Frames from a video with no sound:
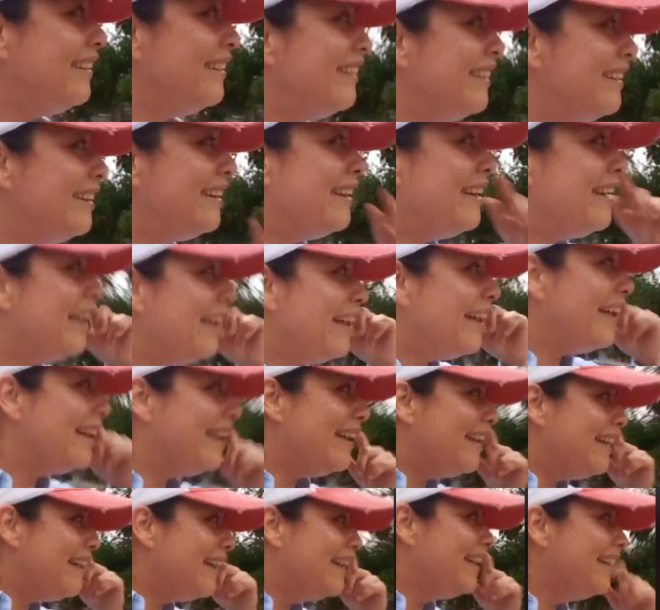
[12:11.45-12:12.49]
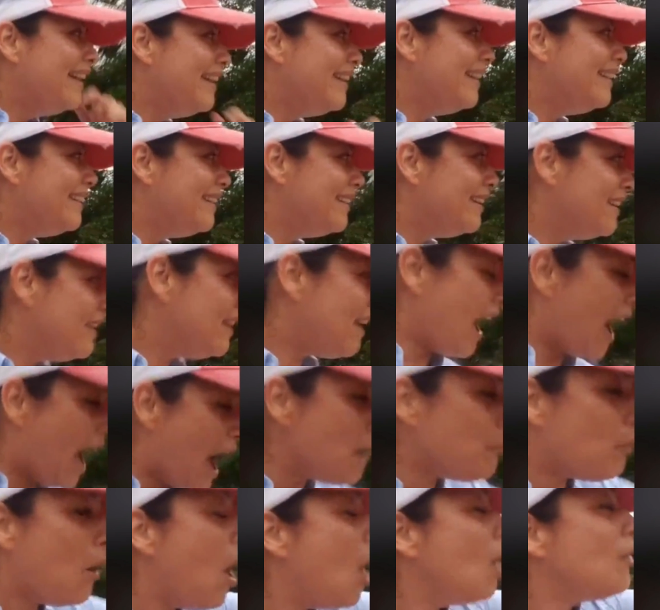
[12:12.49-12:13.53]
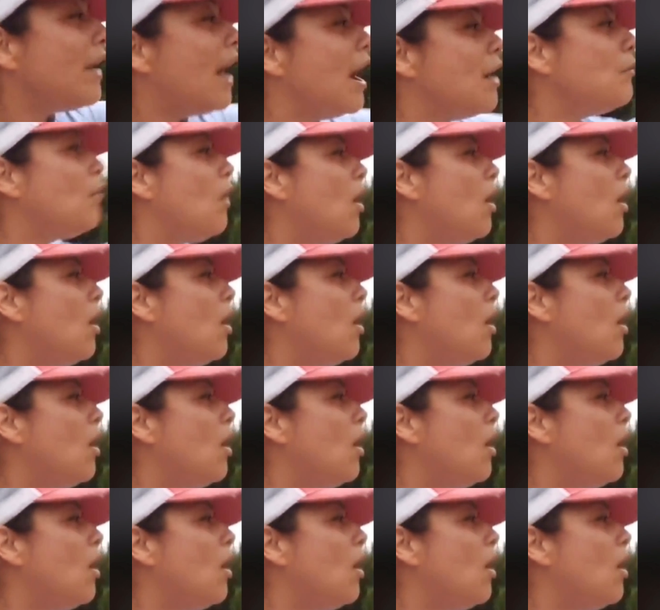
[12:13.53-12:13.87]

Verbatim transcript: of people who had their houses